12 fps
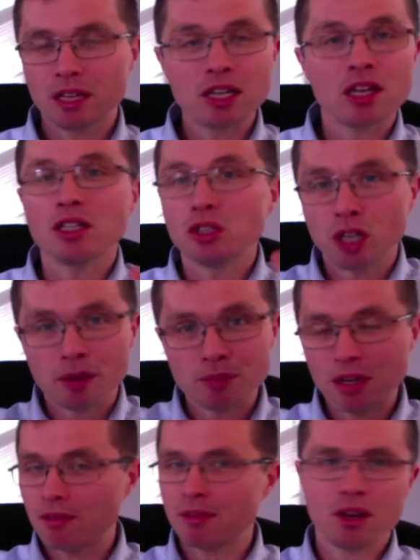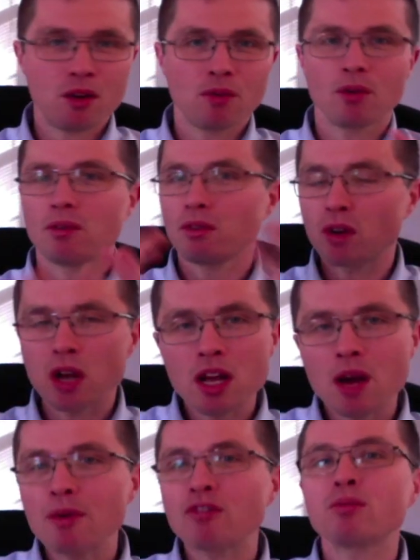Egypt, and
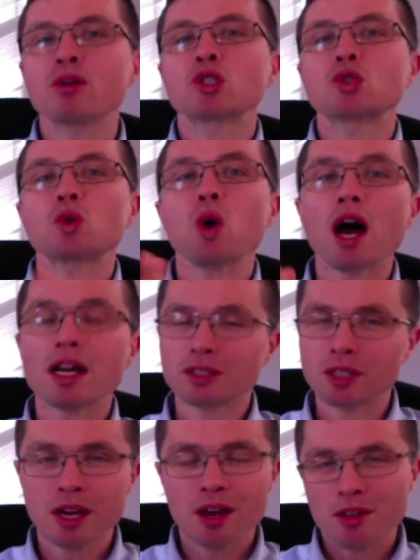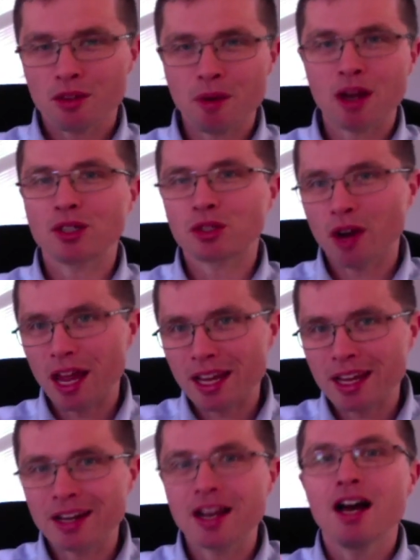coming from across the
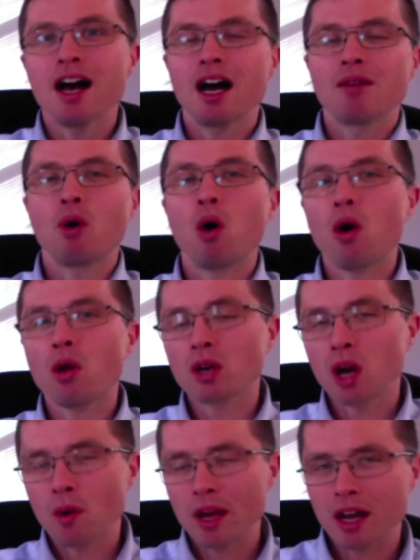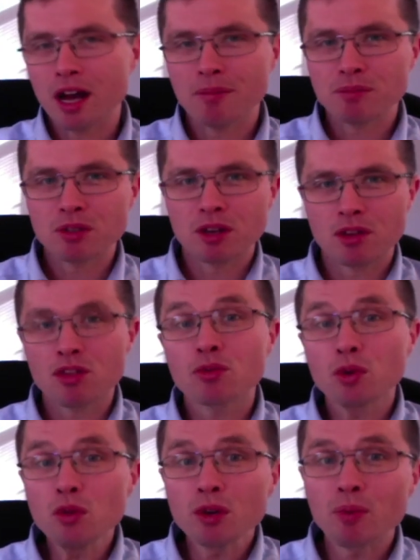Mediterranean, all going up
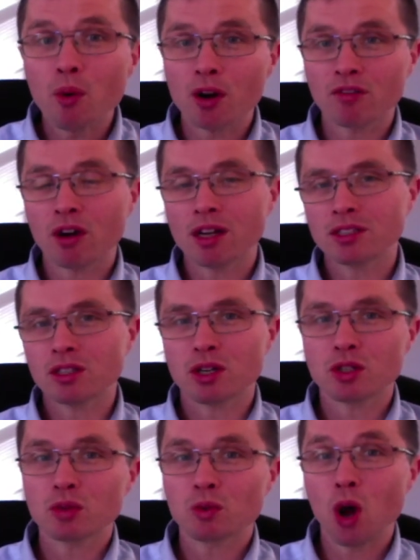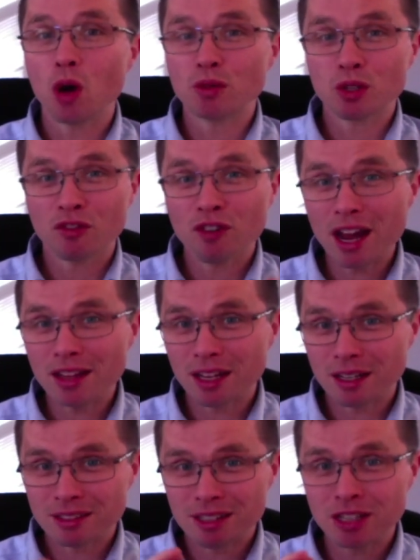through the port of Ostia to Rome. So the fact
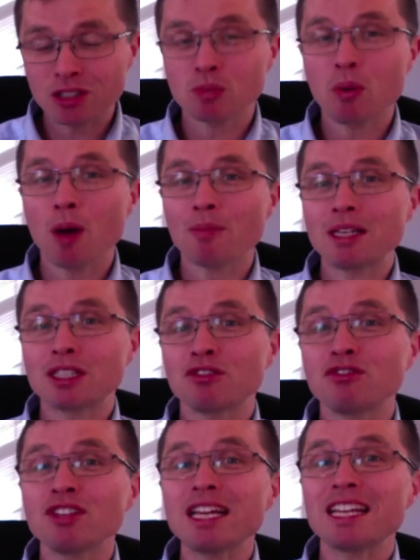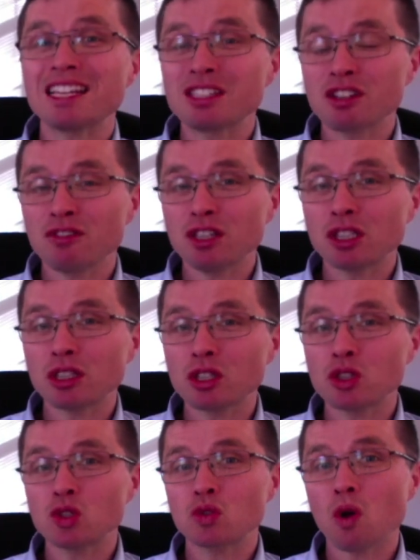that Sextus Pompey's fleet is sufficiently
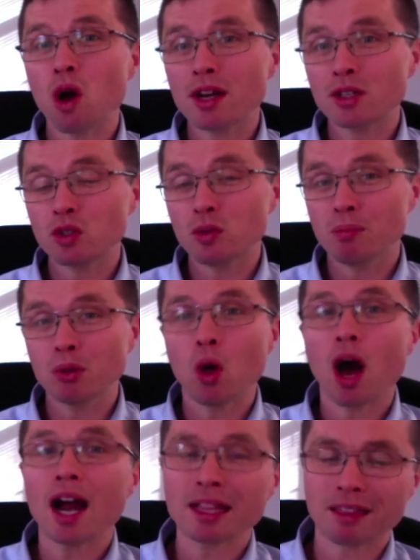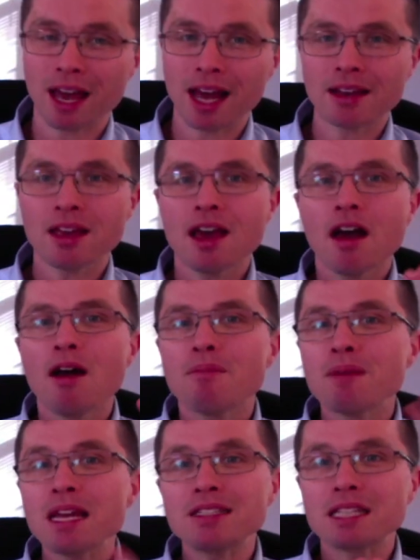strong to block that
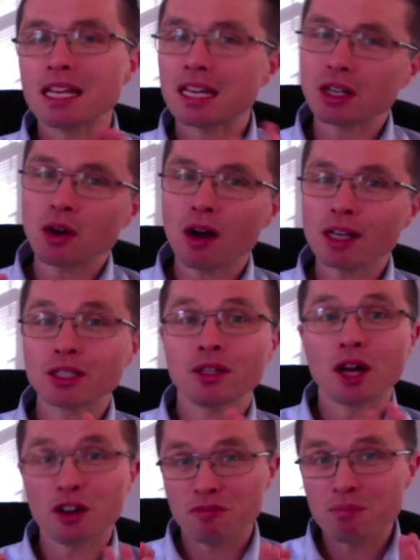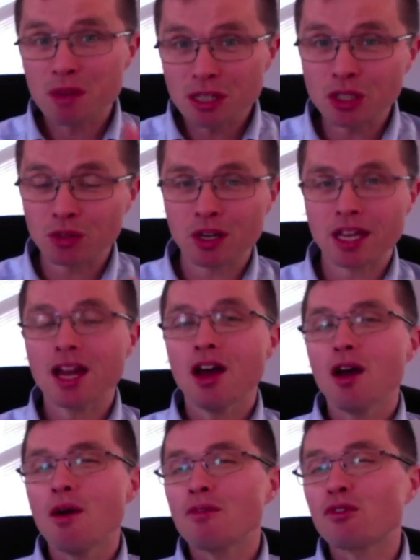means that he can cause a lot of misery
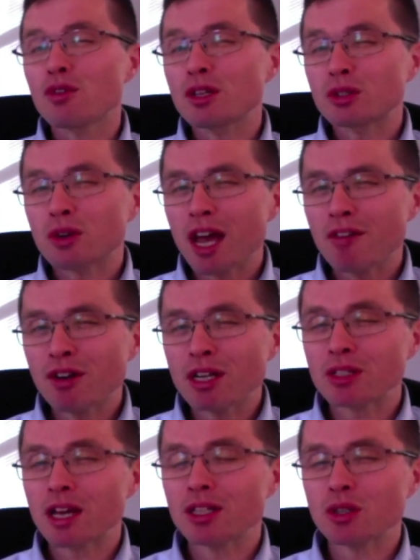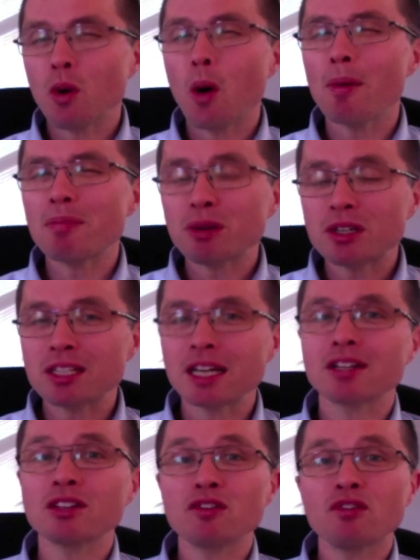for the triumvirate as a whole, but
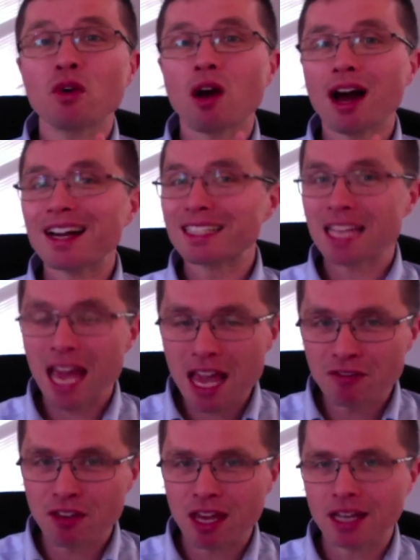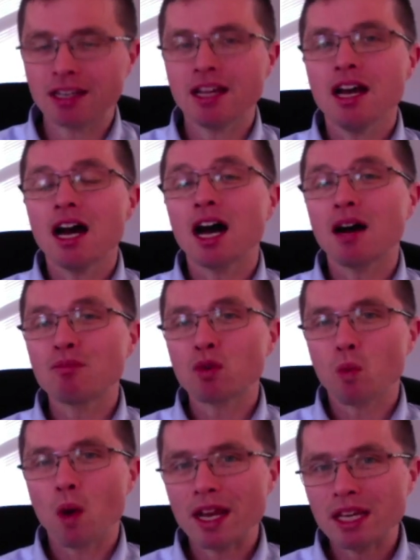particularly for Octavian,
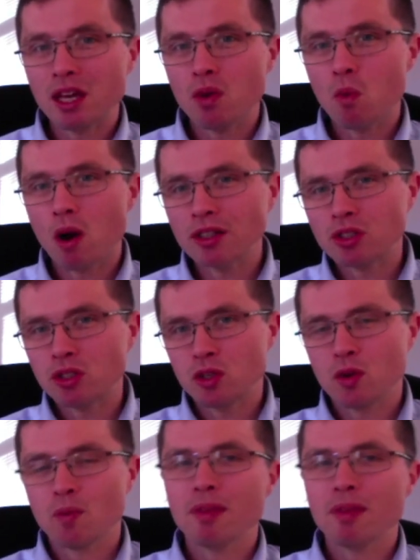when he wants to.